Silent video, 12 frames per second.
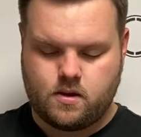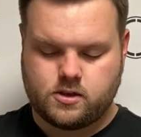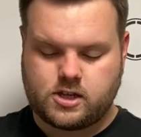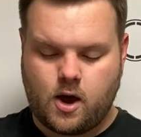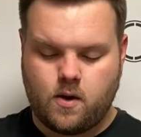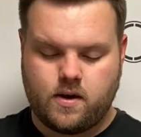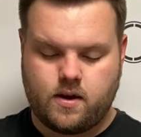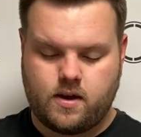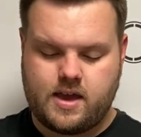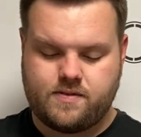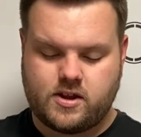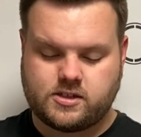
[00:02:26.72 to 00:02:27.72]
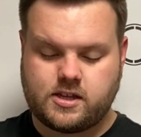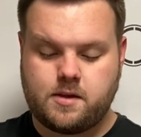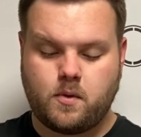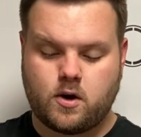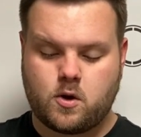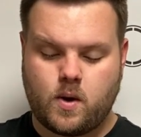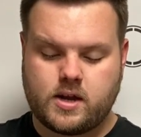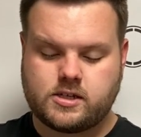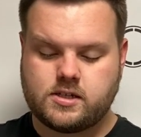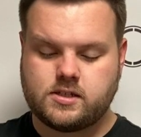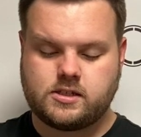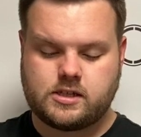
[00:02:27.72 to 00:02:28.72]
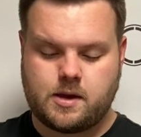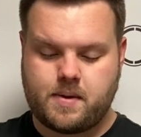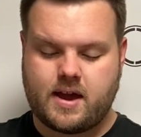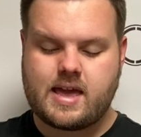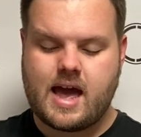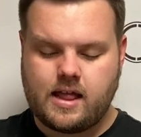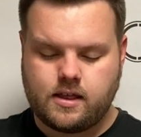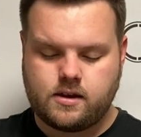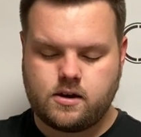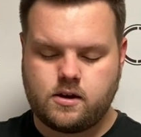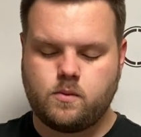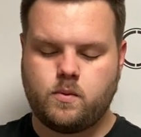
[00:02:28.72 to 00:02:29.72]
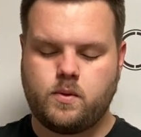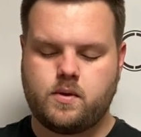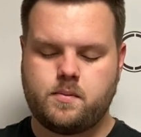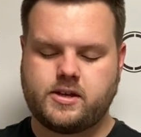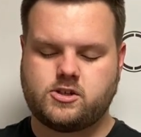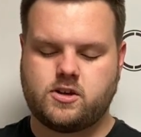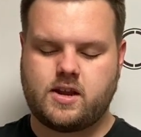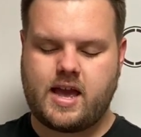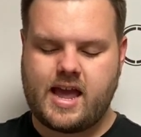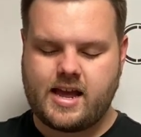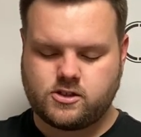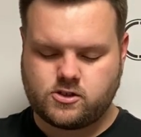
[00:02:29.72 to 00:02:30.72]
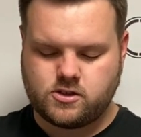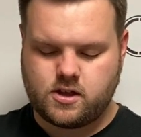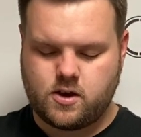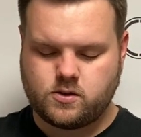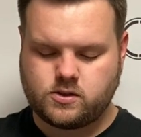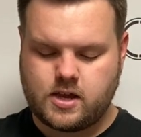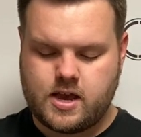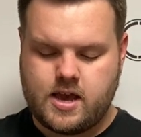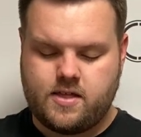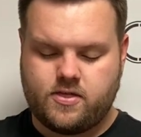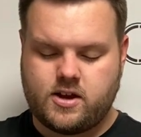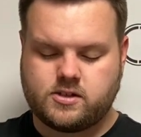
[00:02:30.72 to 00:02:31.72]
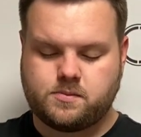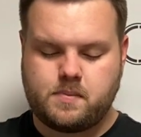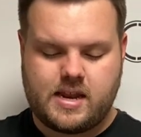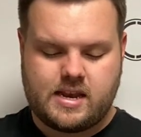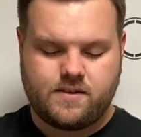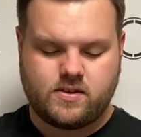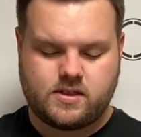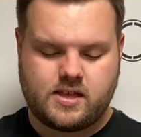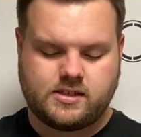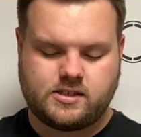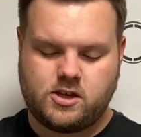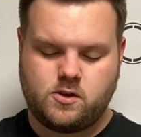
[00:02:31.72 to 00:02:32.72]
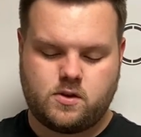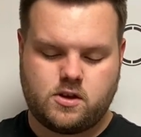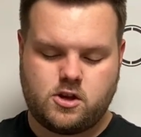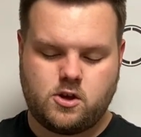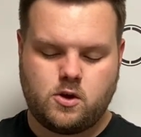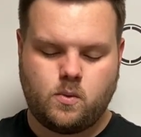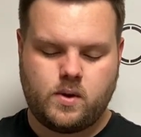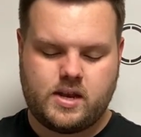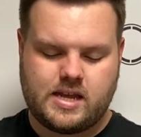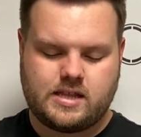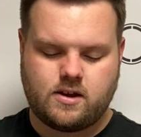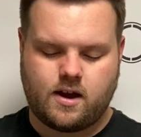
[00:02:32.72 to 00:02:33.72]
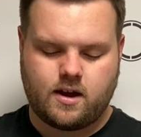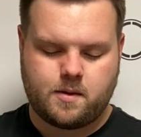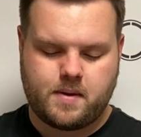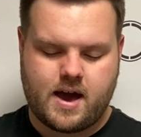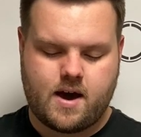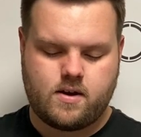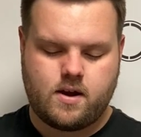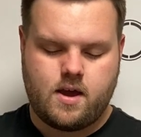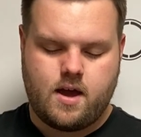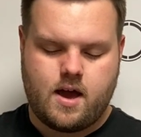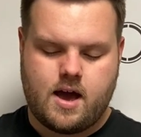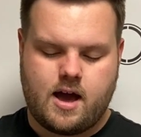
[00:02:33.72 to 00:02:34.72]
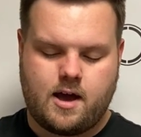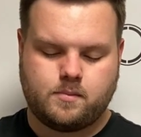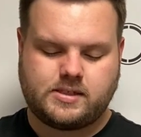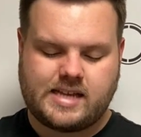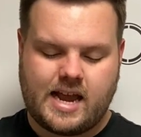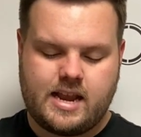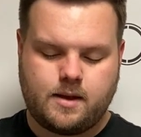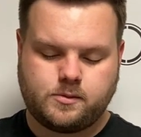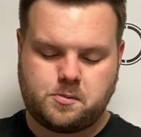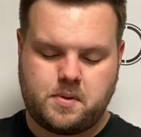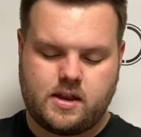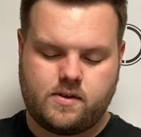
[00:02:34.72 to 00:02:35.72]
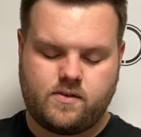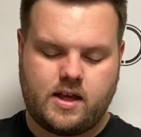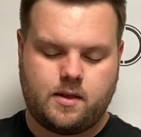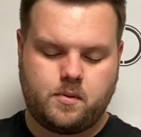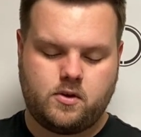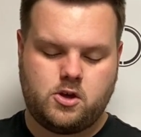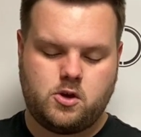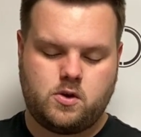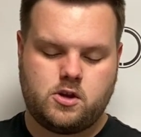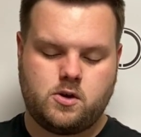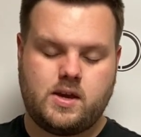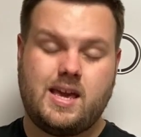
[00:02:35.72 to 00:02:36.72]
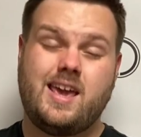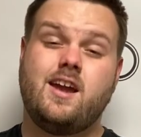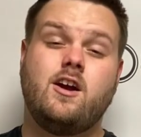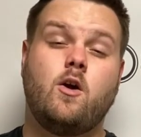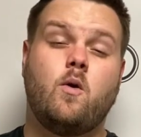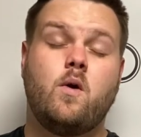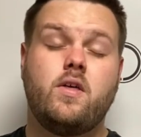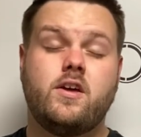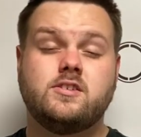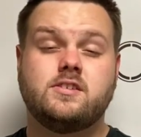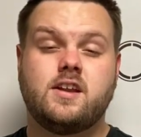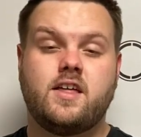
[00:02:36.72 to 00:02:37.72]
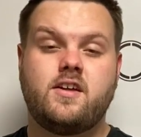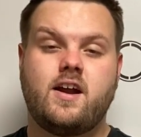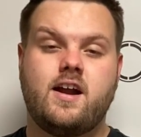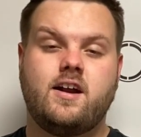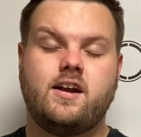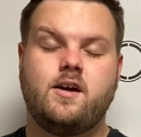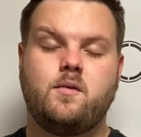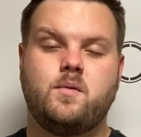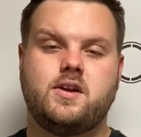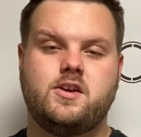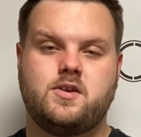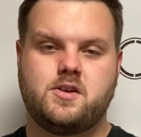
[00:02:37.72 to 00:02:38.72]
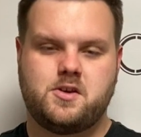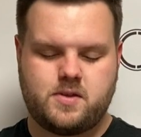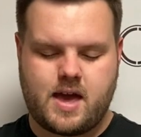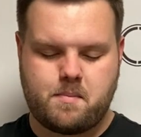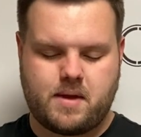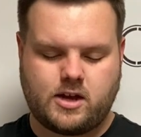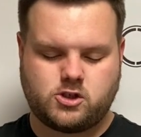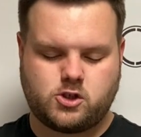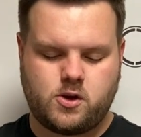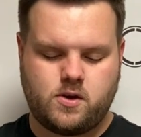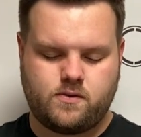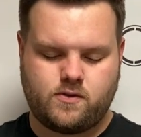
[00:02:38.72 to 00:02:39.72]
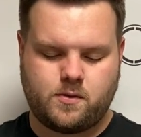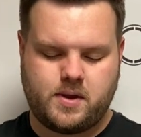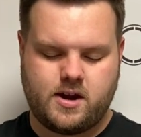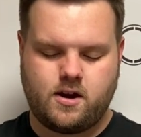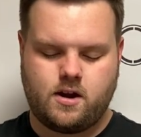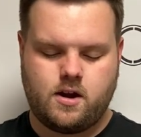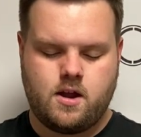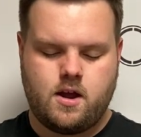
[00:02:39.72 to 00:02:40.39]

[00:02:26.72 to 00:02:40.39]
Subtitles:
So if there's any more questions about calendar, we want to make sure to answer those. There's many different things that you can do. We did talk about signups being available. You can do it here, or there's another area where you can do that, but I'll show you it from here.